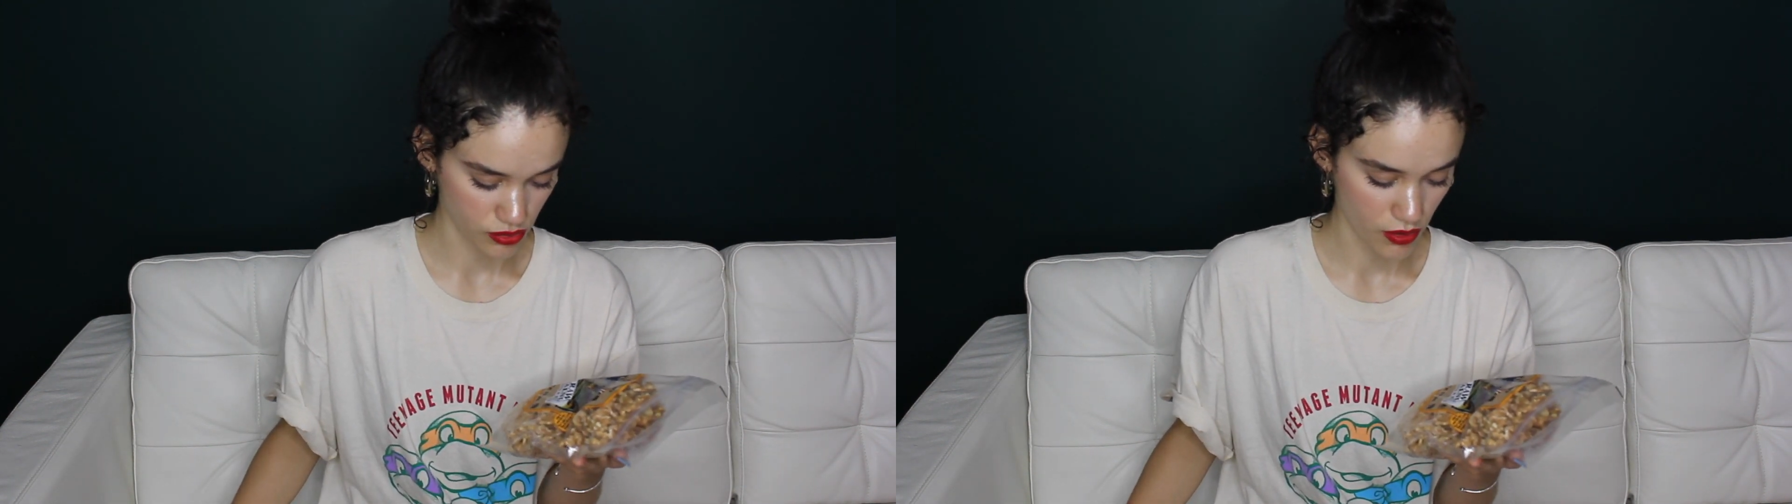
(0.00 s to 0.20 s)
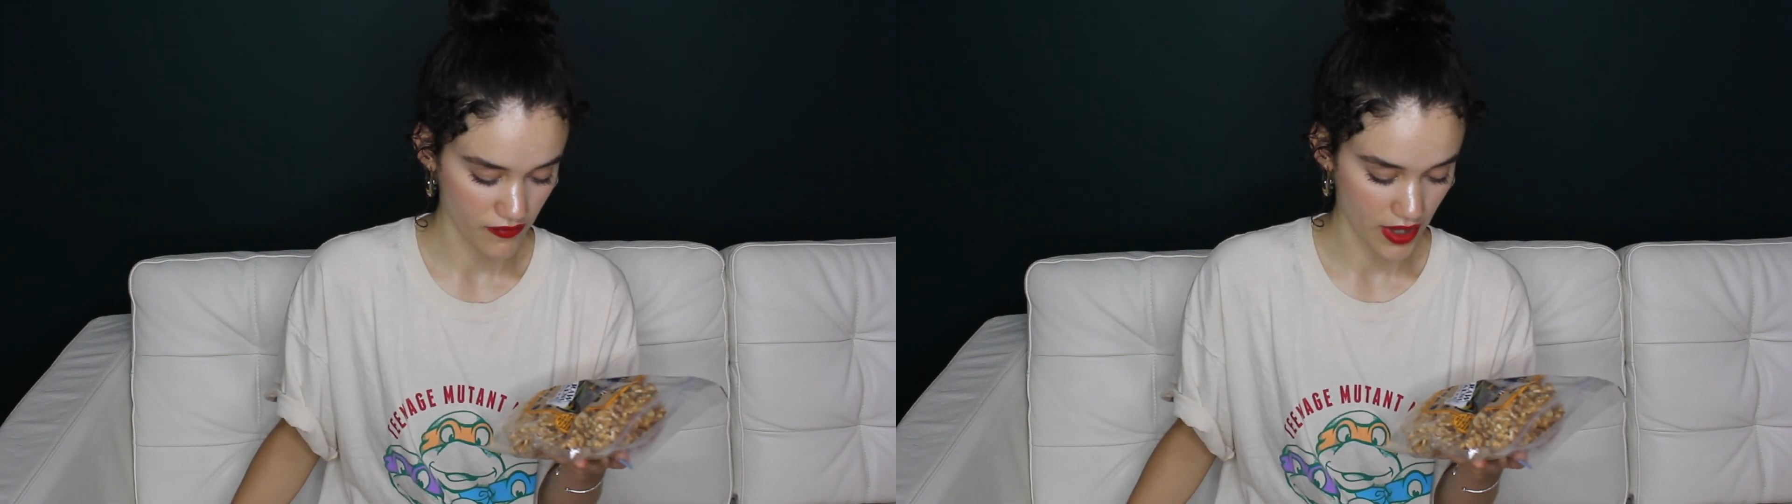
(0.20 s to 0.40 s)

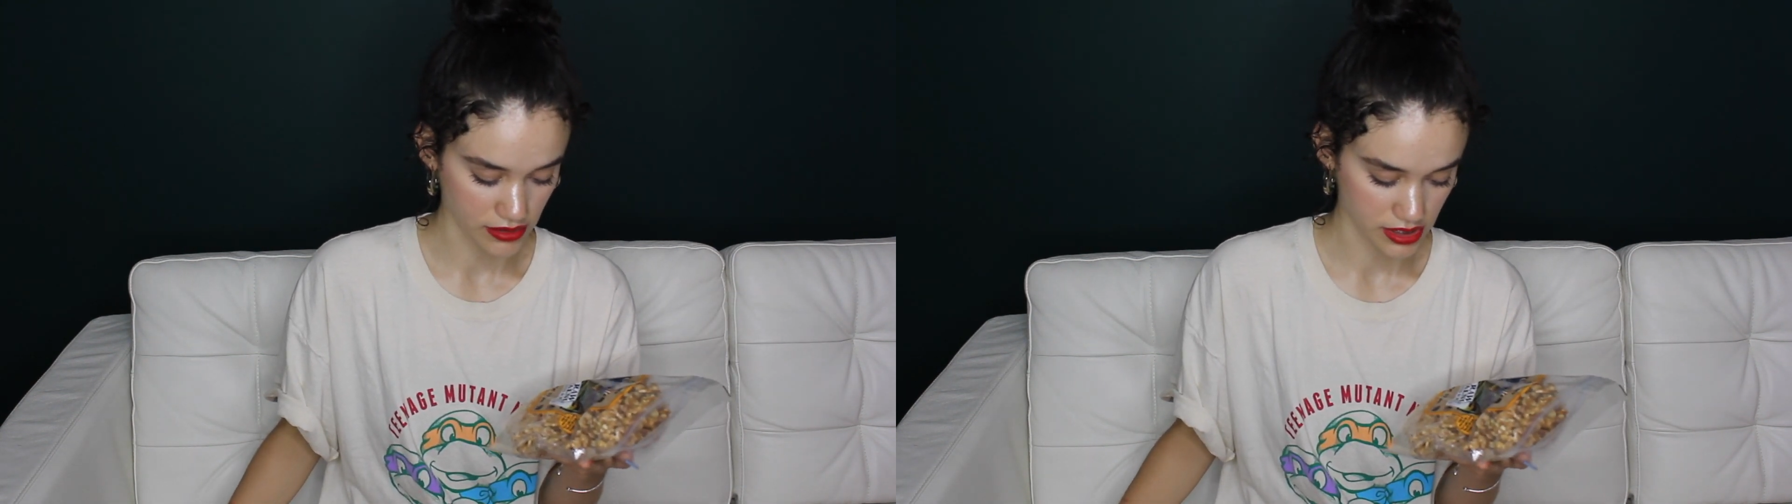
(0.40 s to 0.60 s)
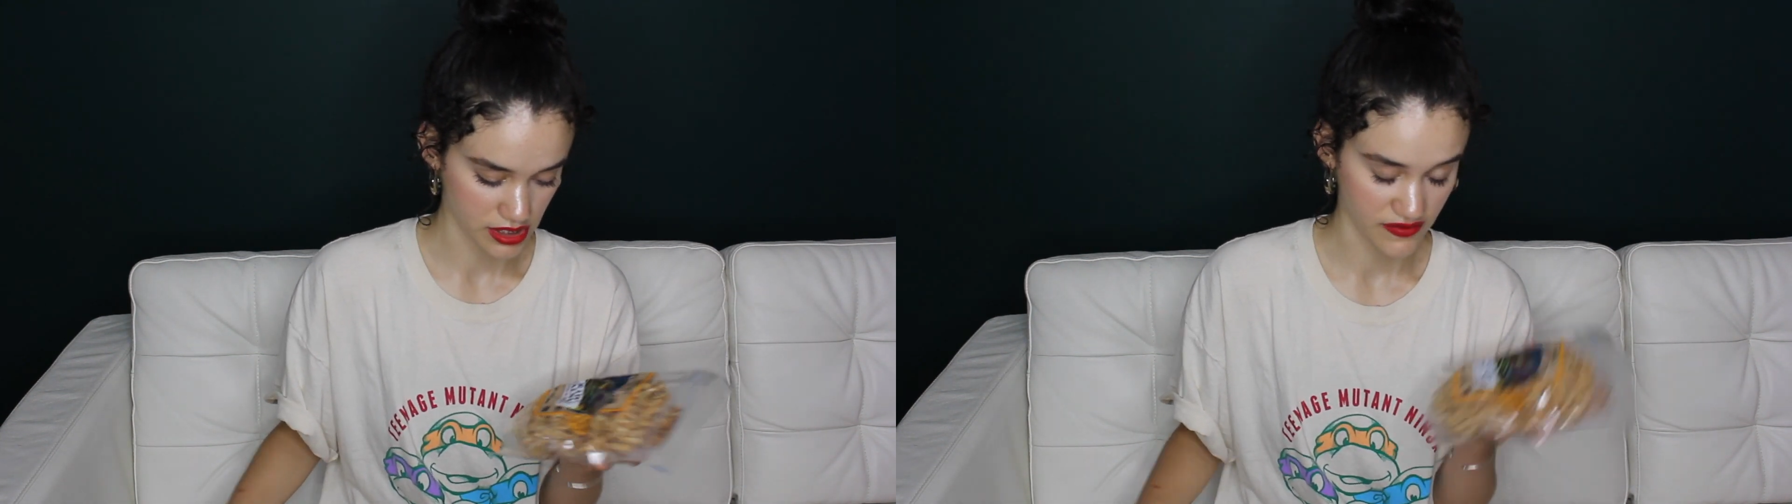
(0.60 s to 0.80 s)
12
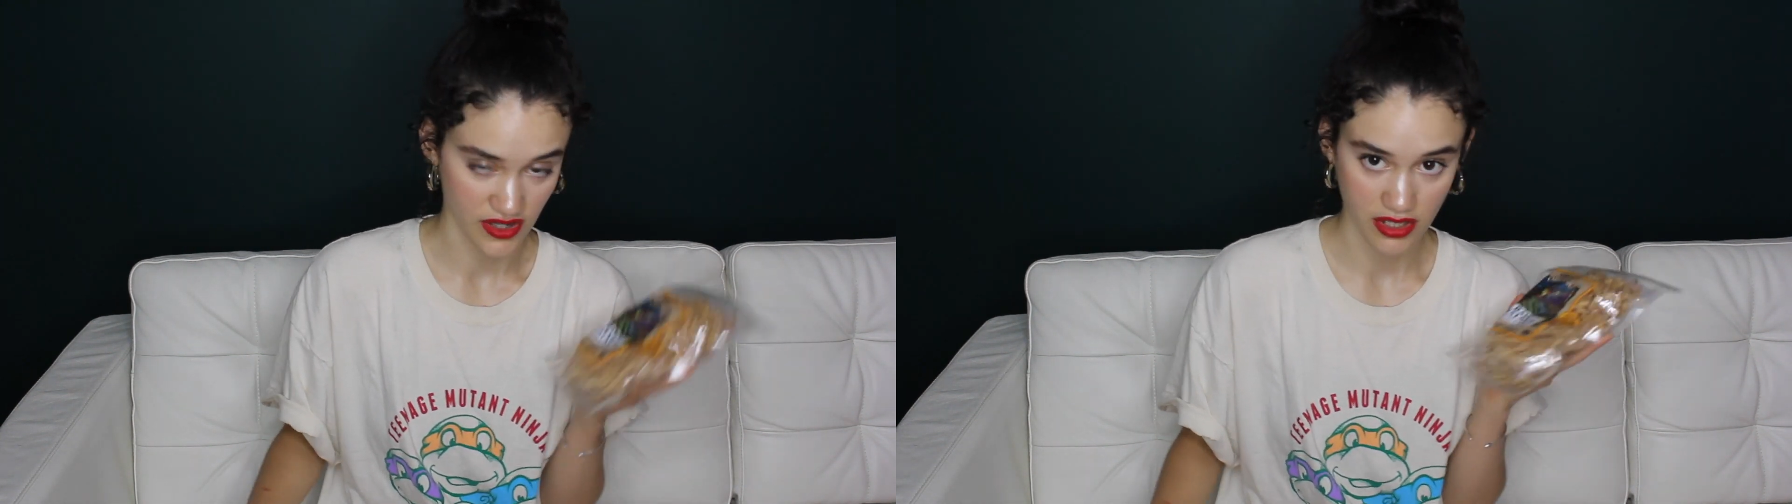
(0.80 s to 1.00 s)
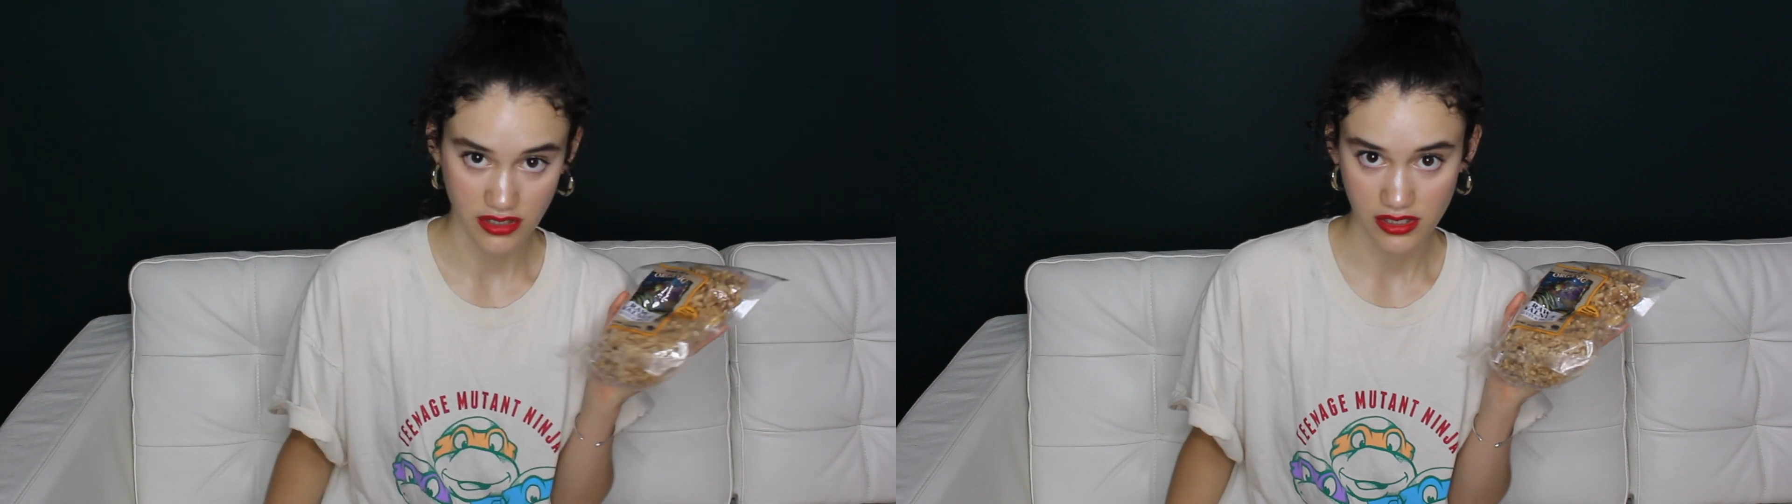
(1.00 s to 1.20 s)
ounces of
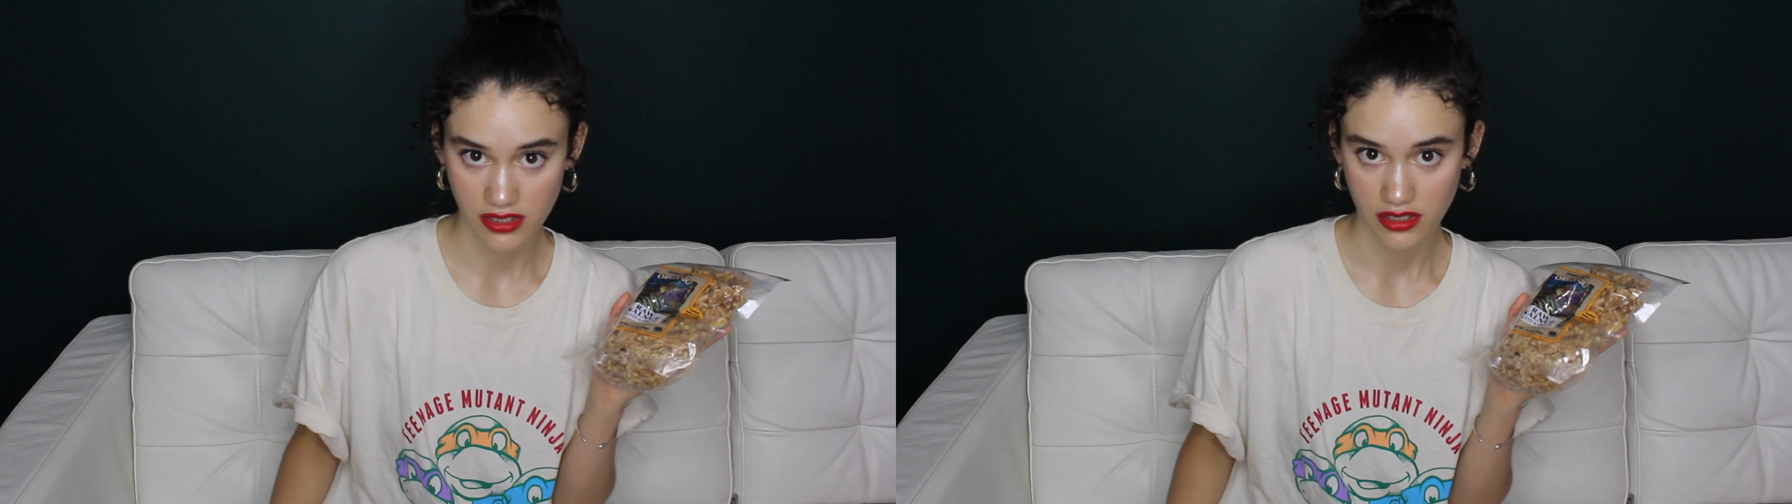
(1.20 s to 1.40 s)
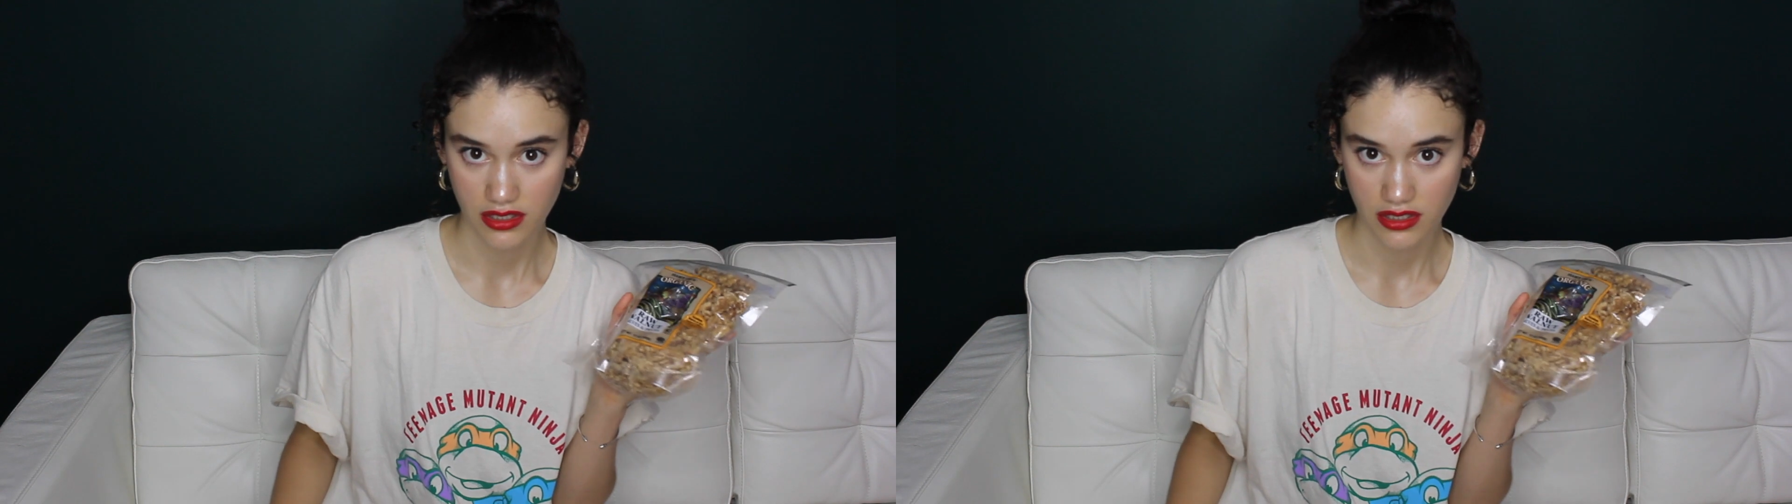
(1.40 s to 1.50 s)
nuts.